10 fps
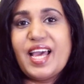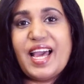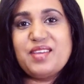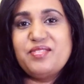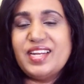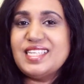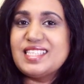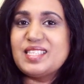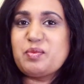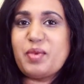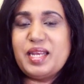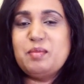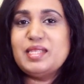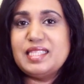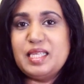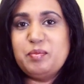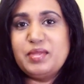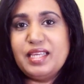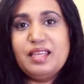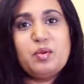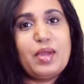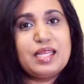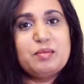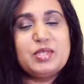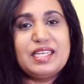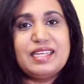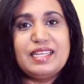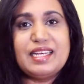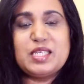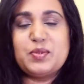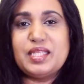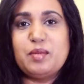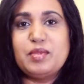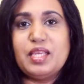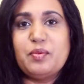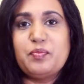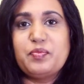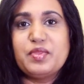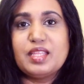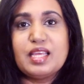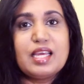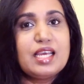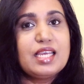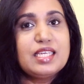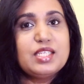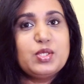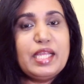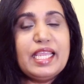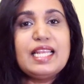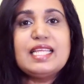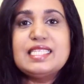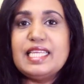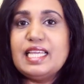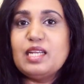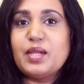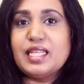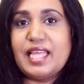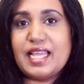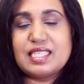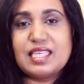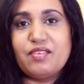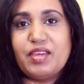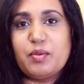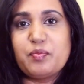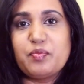Hi friends, my name is Deepthi. Welcome to Learn English with Deepthi. Today, let's take a look at Thanksgiving.